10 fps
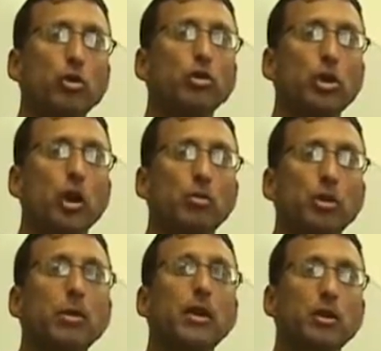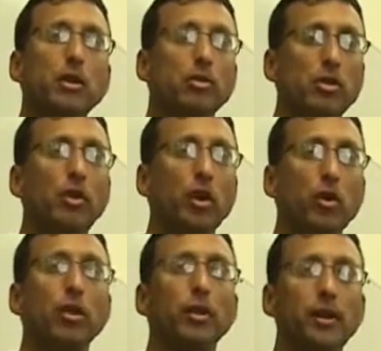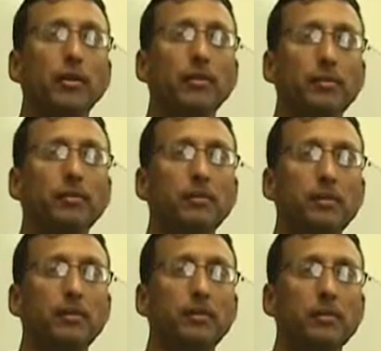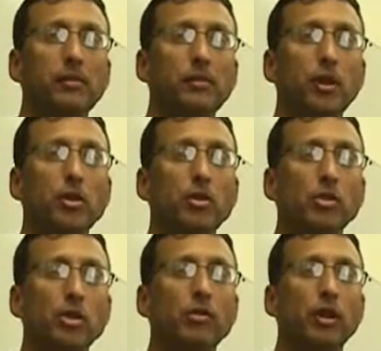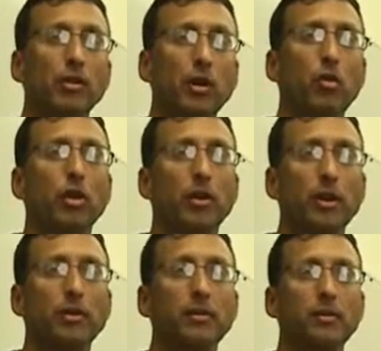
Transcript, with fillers: you, will see it almost immediately, very quickly. Very, you can see it very, very quickly.